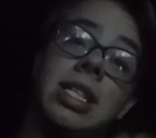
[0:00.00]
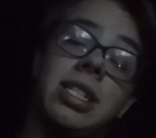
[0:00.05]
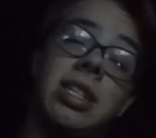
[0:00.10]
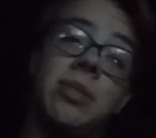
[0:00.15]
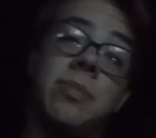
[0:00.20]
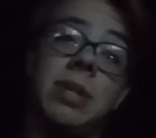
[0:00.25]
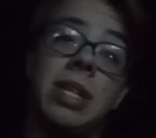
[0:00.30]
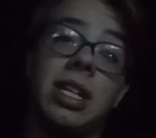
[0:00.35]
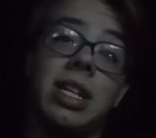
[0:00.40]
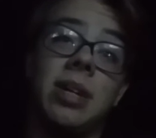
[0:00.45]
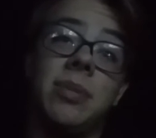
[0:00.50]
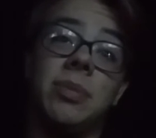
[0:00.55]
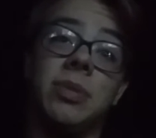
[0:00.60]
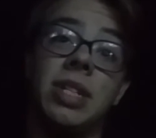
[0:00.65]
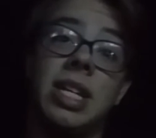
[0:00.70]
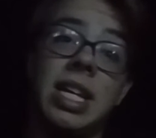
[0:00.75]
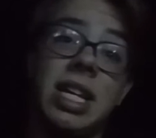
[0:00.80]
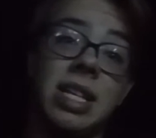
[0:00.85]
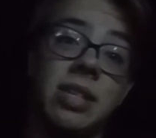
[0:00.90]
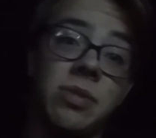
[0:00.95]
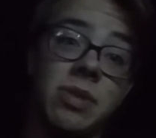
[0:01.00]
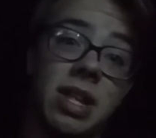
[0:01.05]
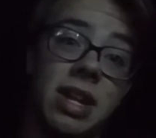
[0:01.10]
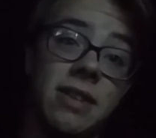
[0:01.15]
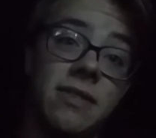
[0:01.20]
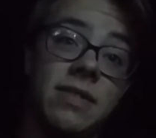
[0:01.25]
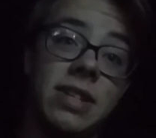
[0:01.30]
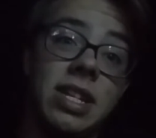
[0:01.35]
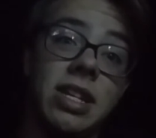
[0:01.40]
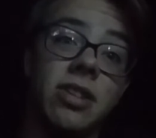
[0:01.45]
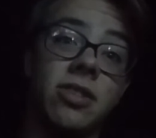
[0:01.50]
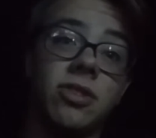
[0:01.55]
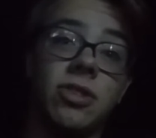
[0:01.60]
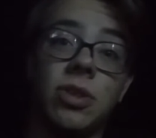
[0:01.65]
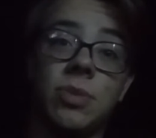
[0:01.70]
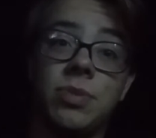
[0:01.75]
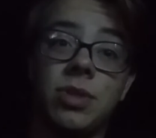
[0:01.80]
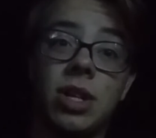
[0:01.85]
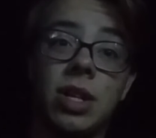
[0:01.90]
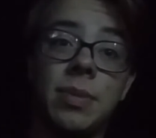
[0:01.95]
gonna be a couple days without a video so
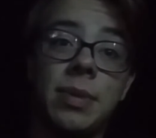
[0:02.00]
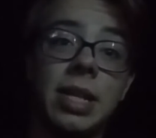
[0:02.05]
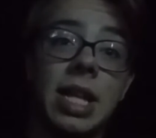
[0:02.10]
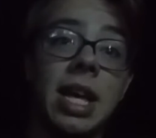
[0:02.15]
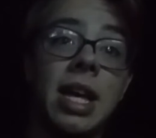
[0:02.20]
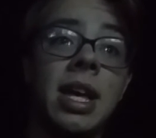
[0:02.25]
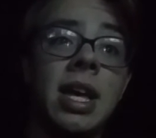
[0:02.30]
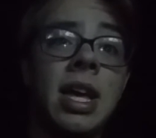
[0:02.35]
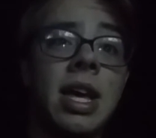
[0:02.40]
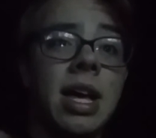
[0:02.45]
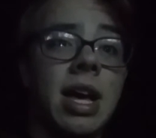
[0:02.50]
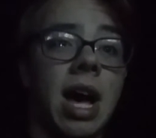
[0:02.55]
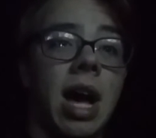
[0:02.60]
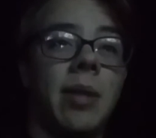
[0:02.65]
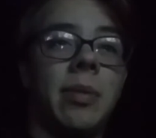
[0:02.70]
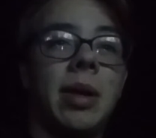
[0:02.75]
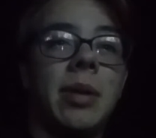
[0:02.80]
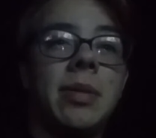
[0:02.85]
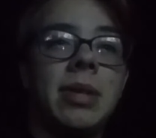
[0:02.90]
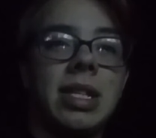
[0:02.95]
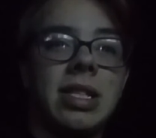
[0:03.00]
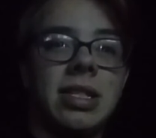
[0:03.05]
I'm sorry about that I'll probably get